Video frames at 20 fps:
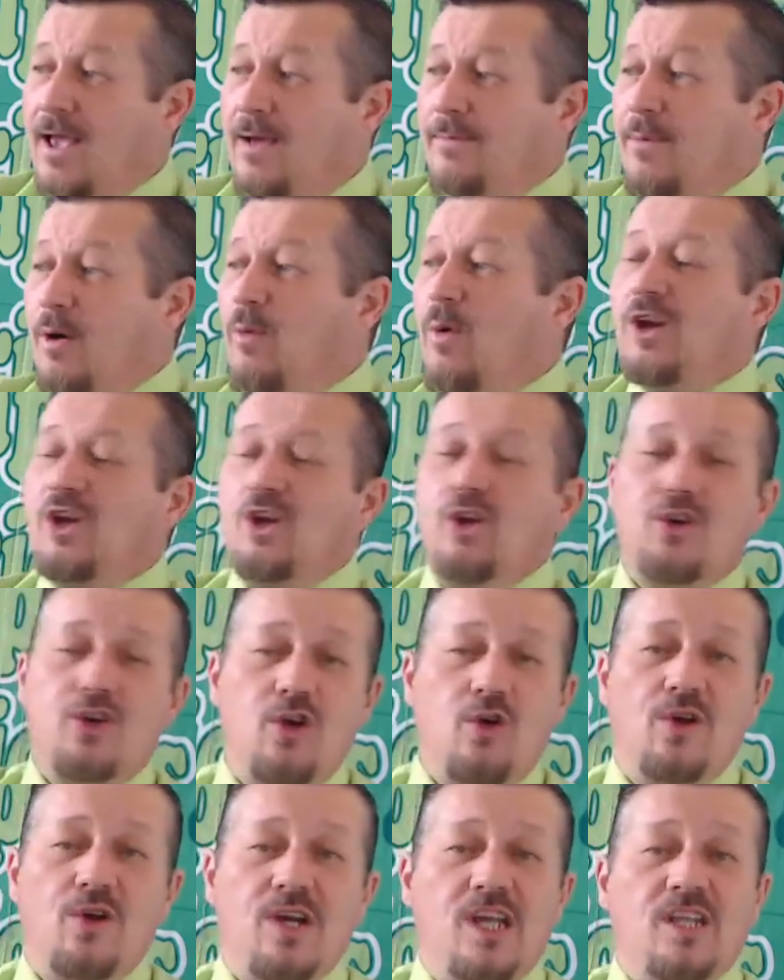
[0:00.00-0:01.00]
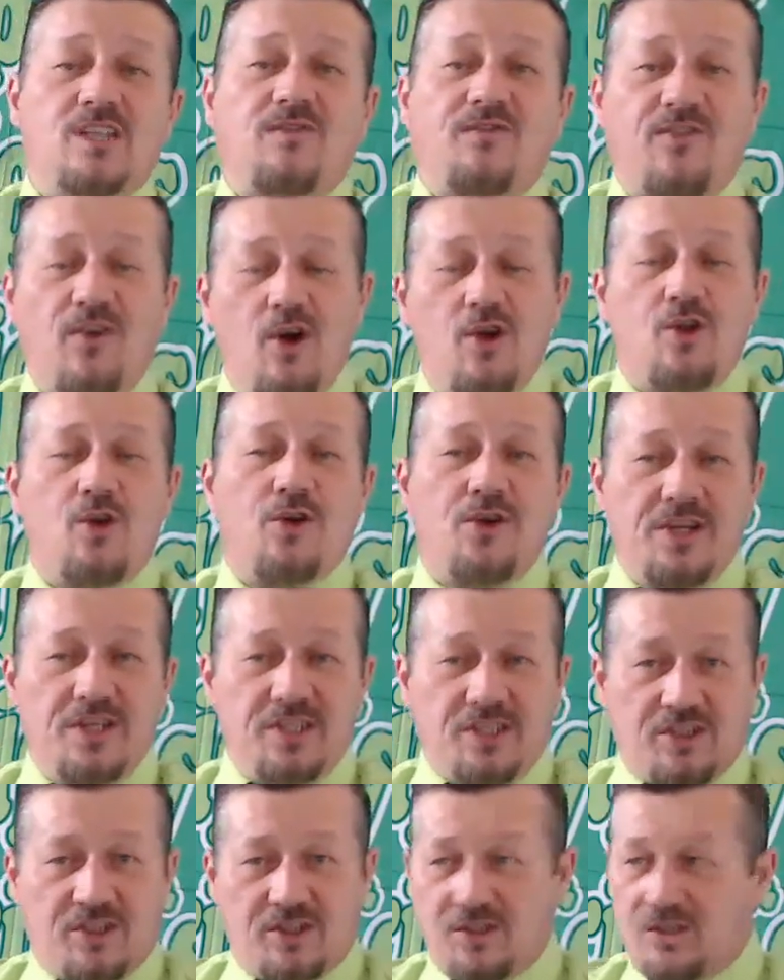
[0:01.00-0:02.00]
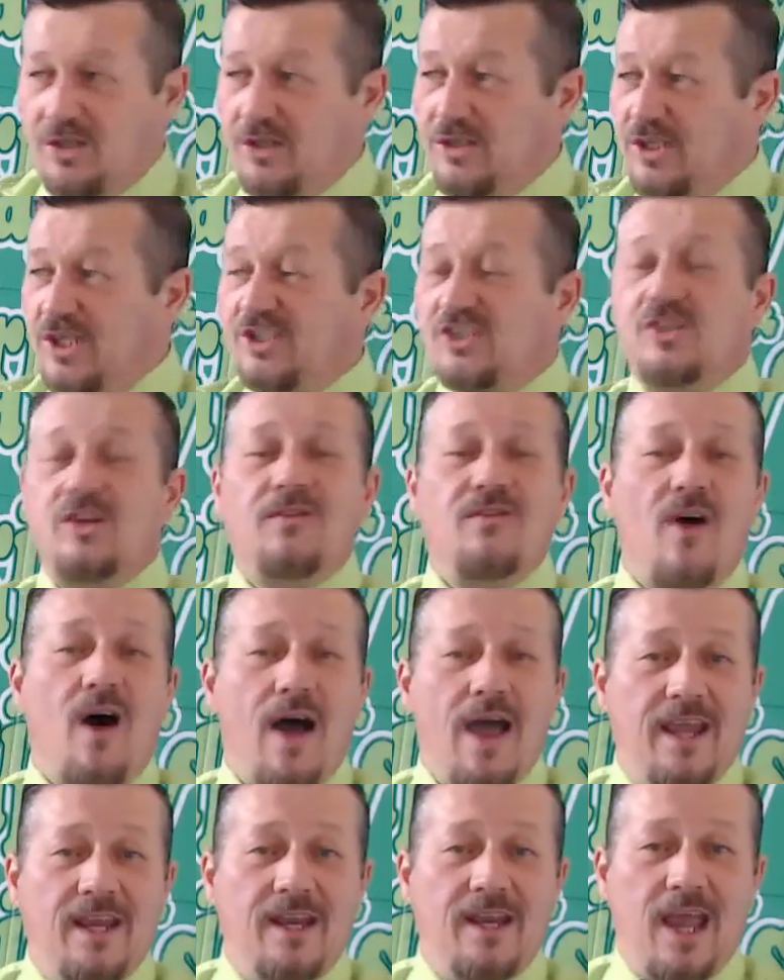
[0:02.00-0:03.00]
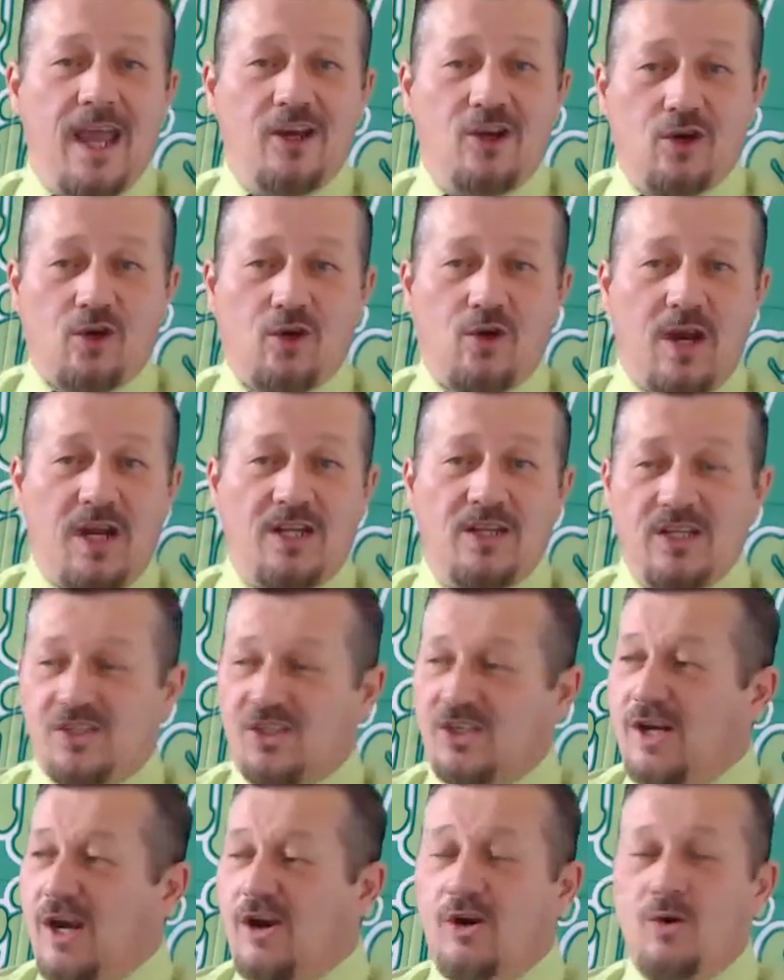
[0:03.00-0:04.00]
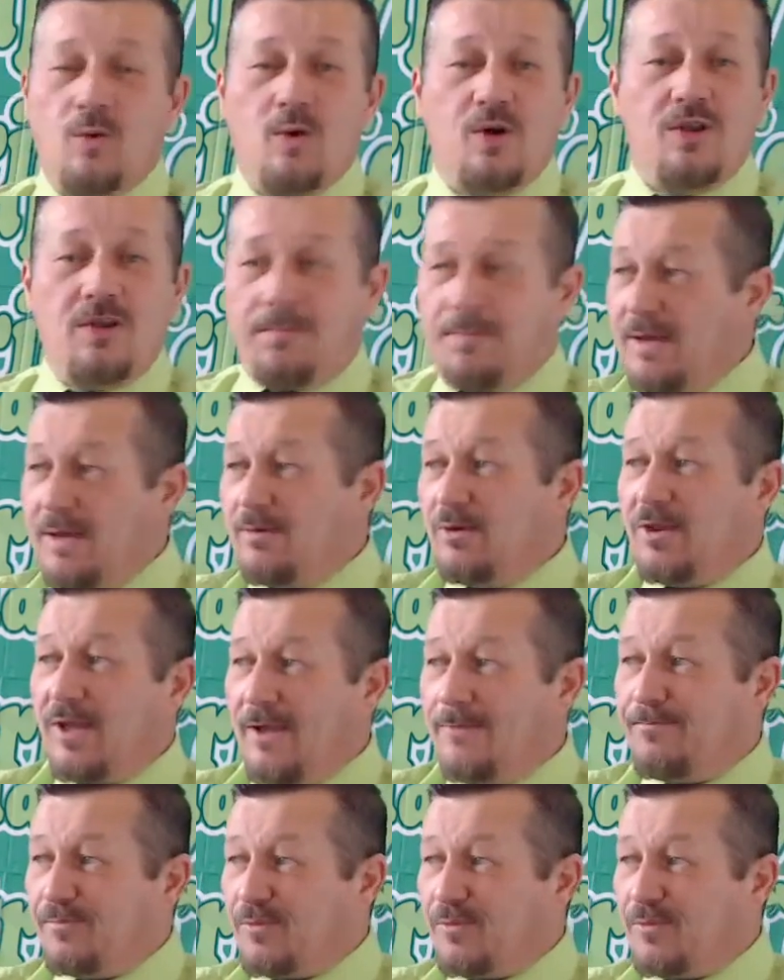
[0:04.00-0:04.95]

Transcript: But what you're doing is furthering this divide, and you're creating a scenario where the people that,